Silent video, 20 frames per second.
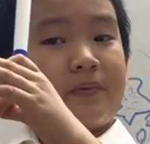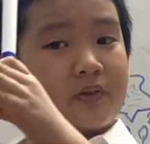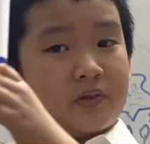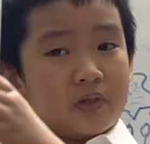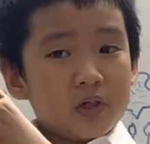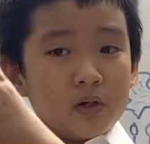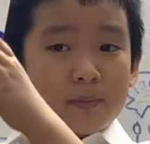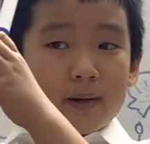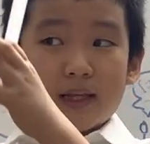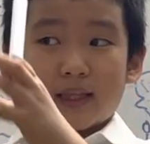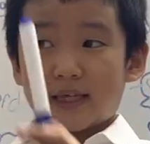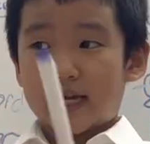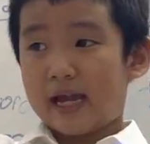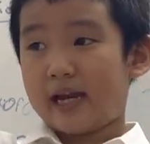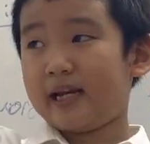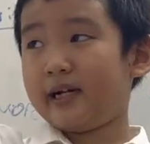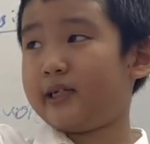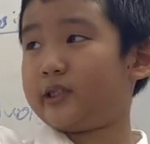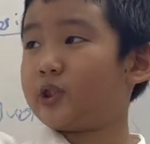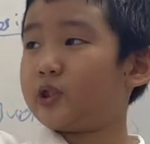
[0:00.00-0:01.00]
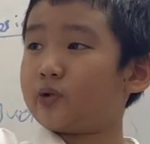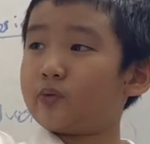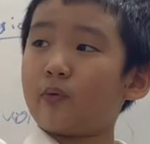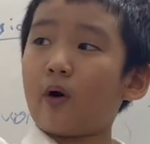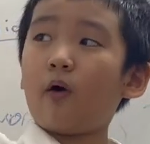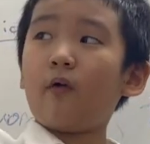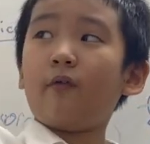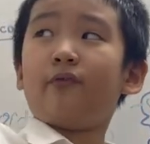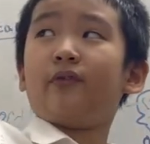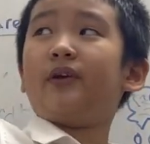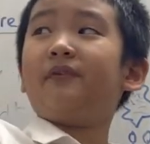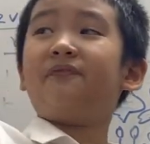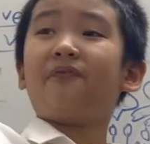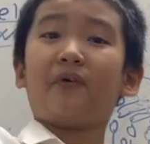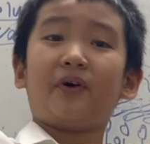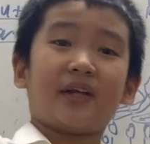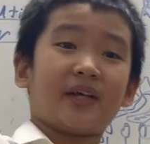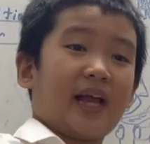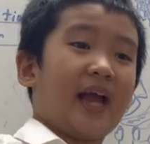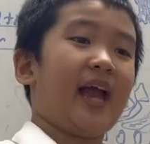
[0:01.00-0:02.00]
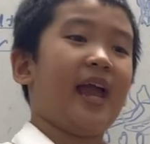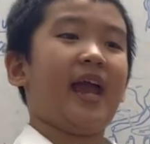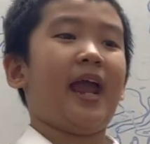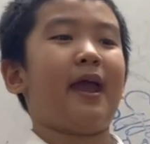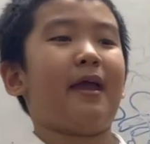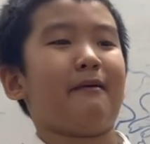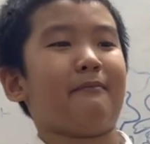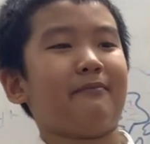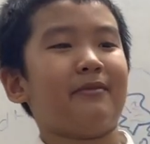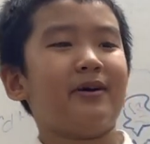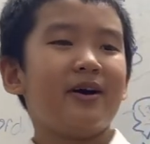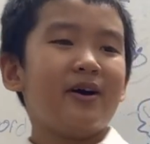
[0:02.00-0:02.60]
You might gain a trophy for the game.